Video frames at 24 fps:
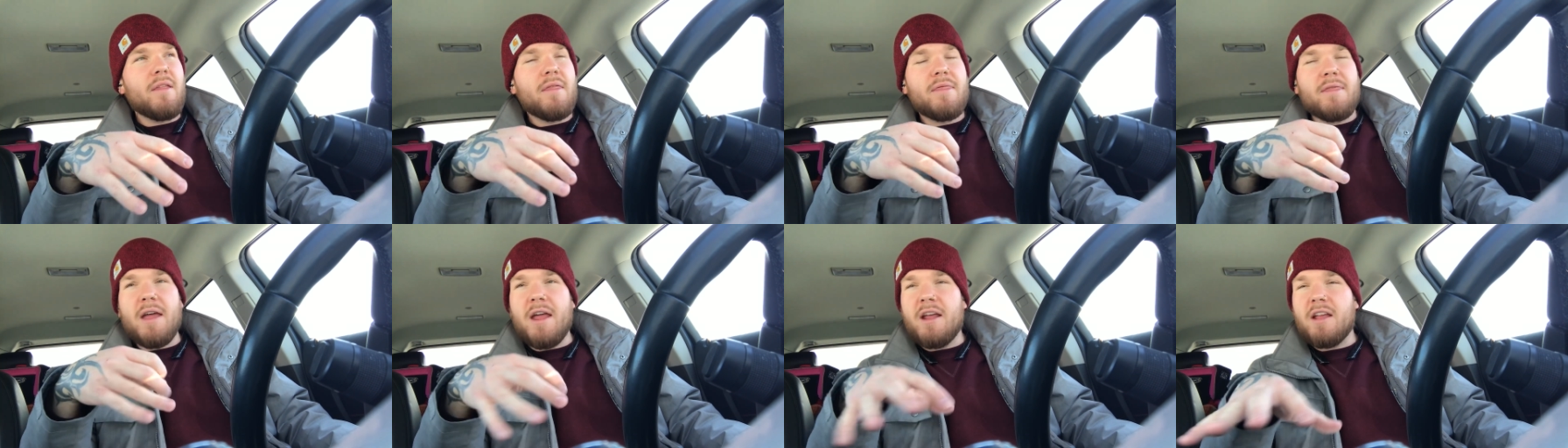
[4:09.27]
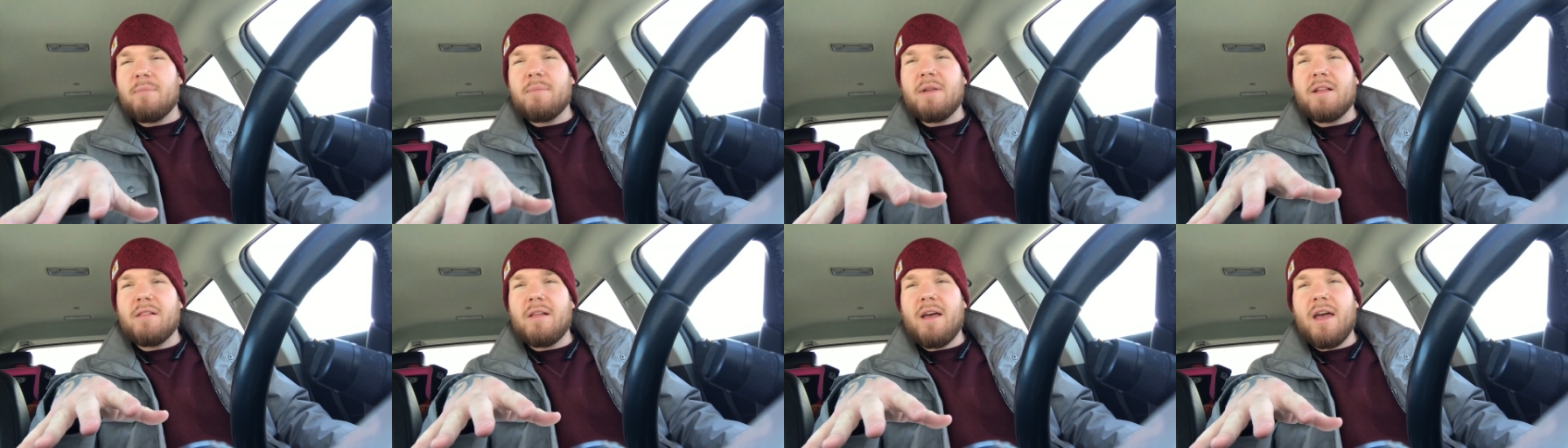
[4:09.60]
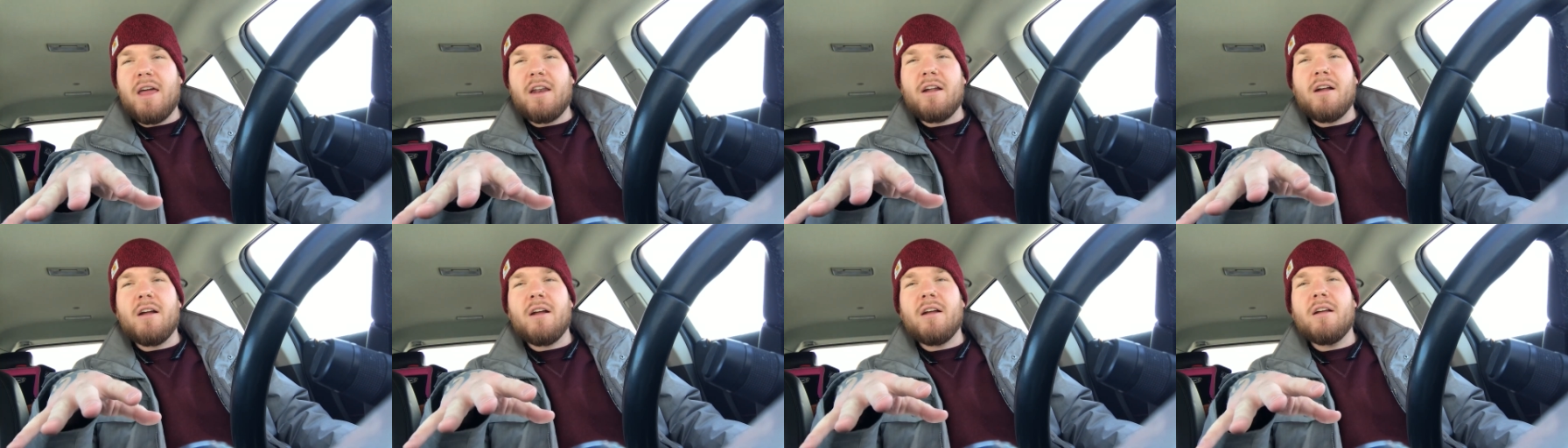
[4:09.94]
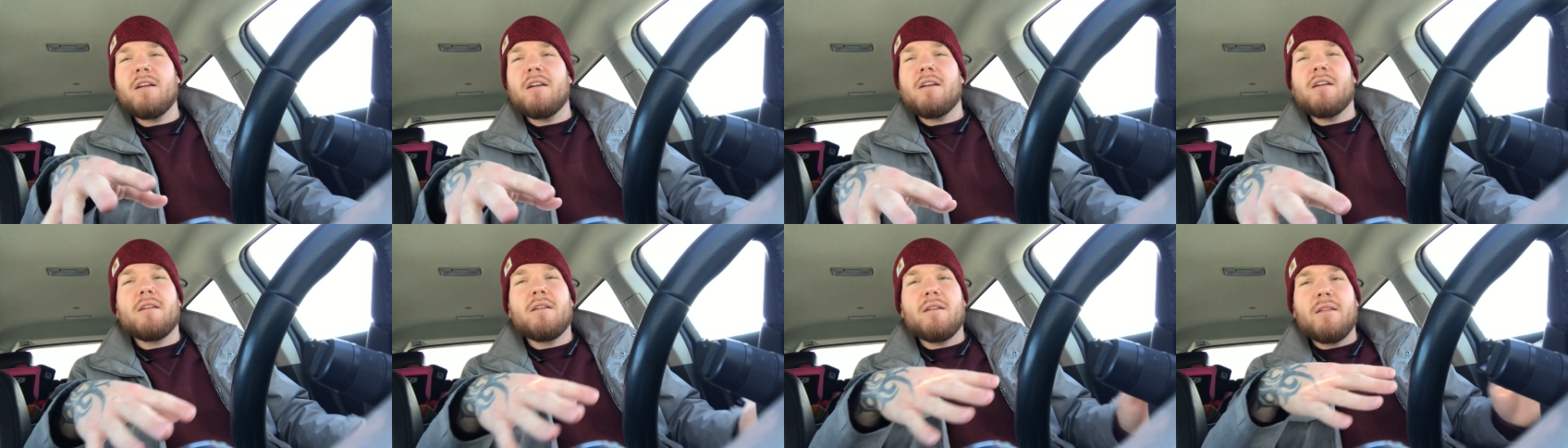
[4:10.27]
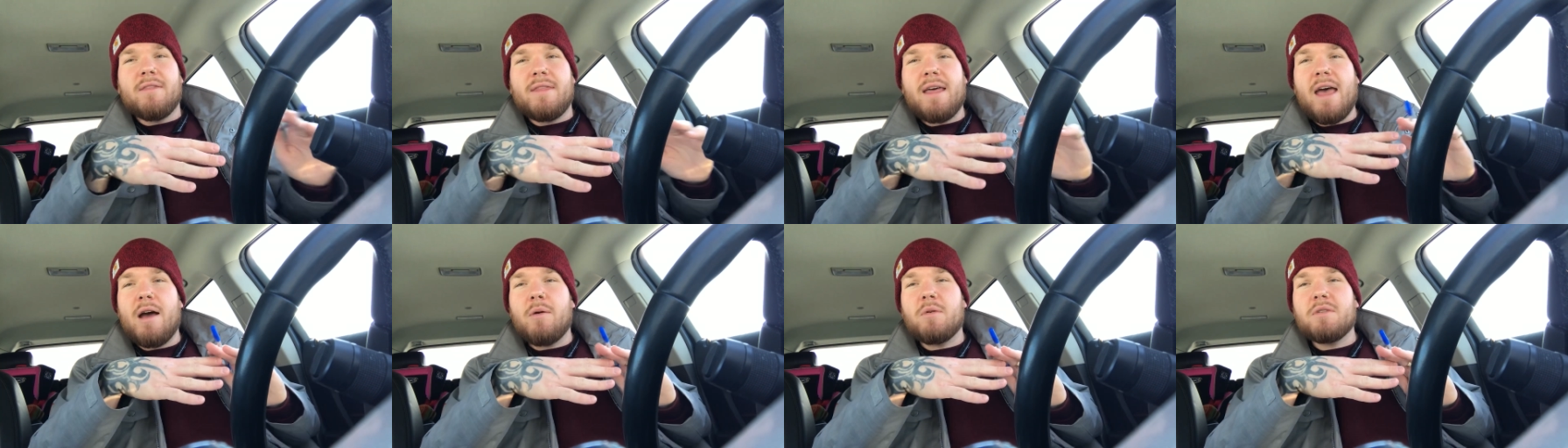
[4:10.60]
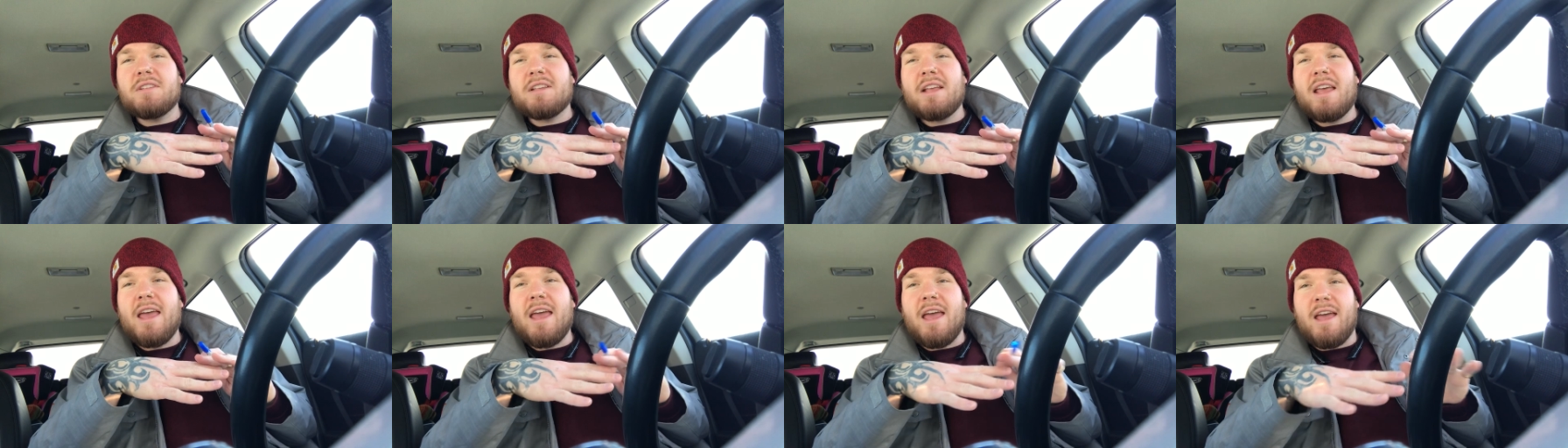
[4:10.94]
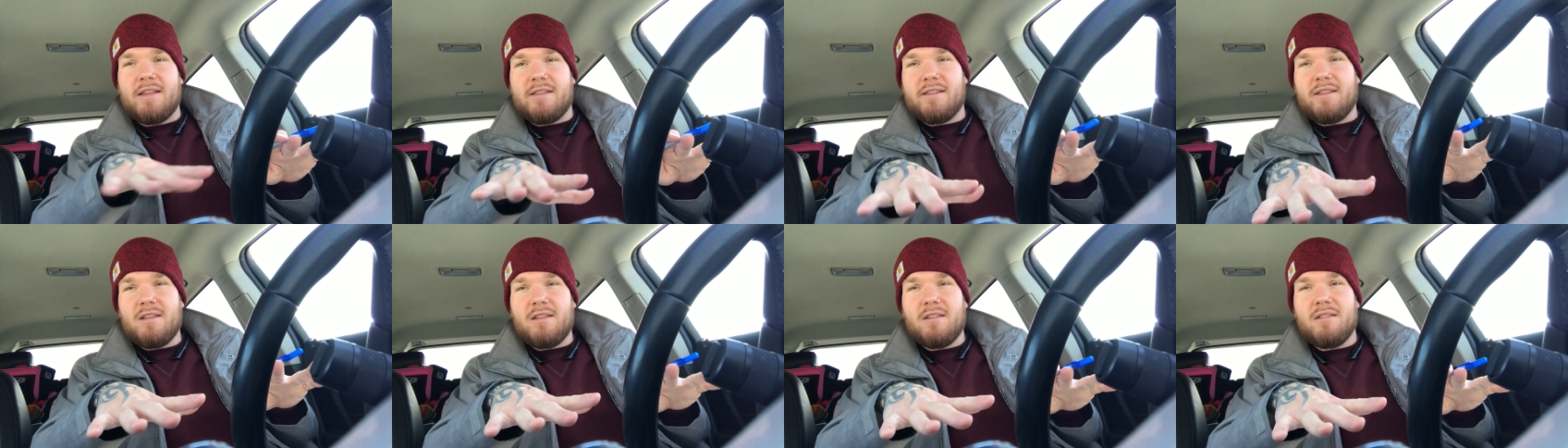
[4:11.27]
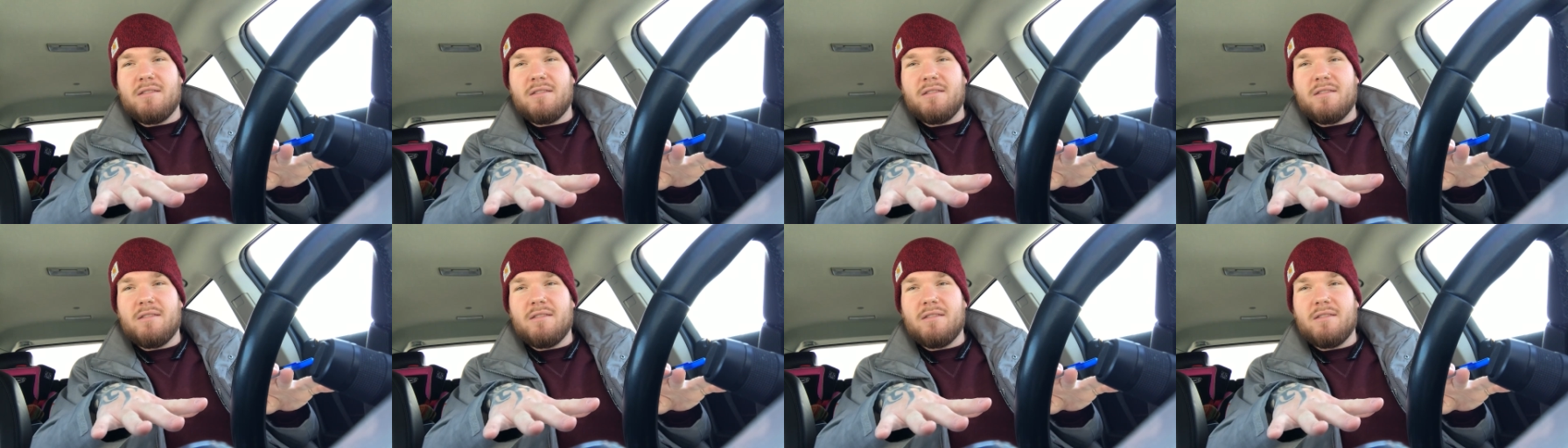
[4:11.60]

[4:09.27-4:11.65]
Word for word: Thank me later. That was it.